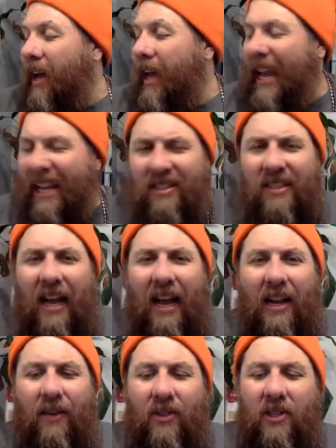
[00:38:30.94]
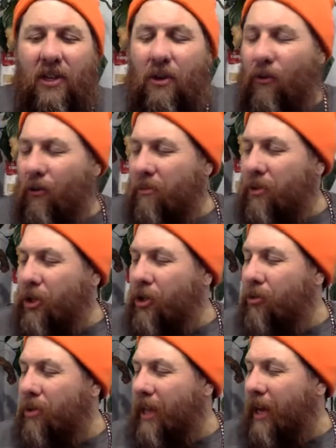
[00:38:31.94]
A side of a single from
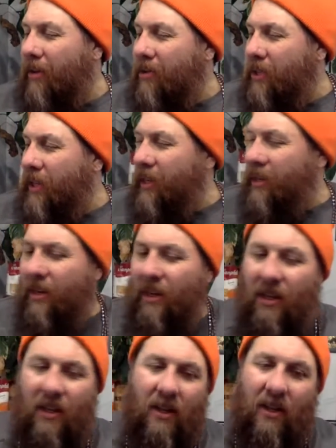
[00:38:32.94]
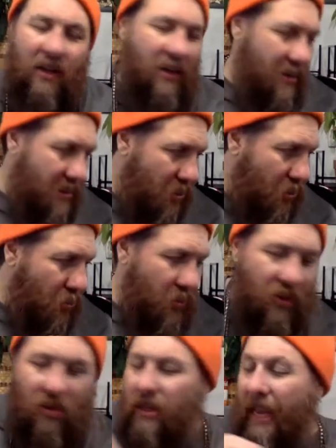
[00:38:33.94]

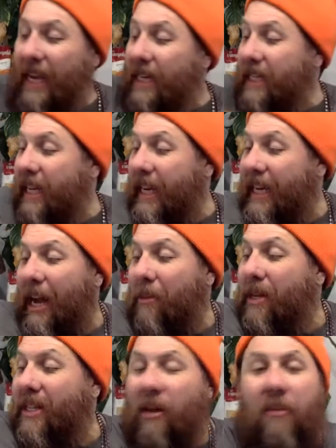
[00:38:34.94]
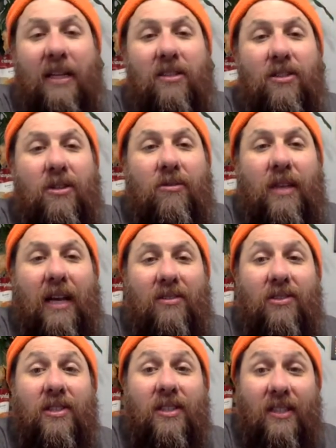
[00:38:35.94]
2018. Now I'm going to take it back to
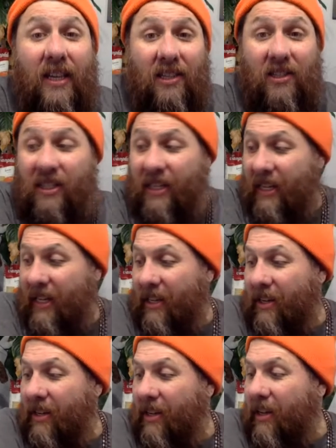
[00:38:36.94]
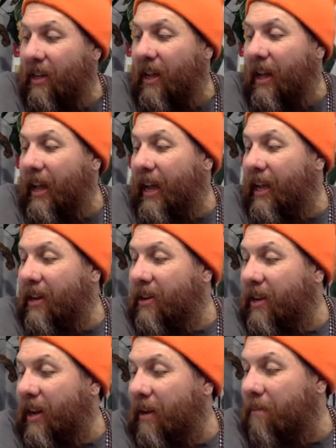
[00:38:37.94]
2016
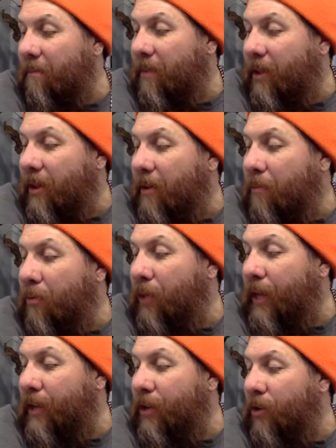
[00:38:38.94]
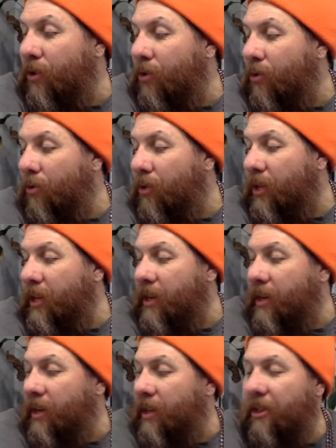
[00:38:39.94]
and play you
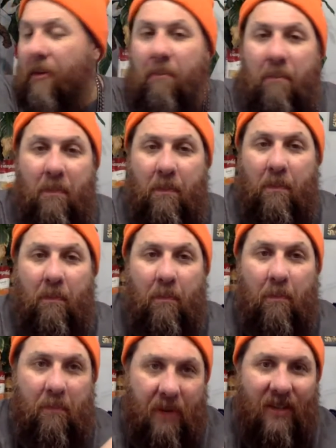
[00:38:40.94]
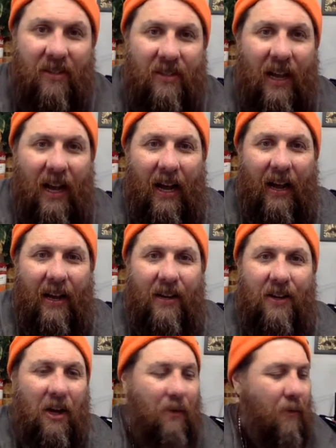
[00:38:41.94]
the B side
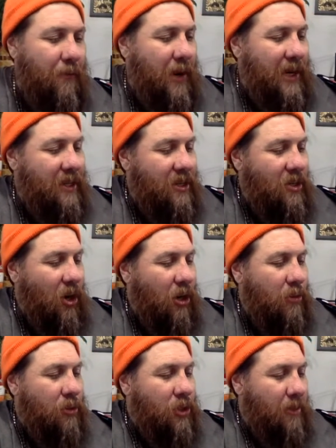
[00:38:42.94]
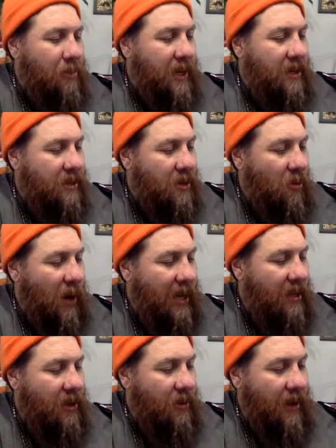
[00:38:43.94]
of Afraid of the Dark, which I played a little while ago.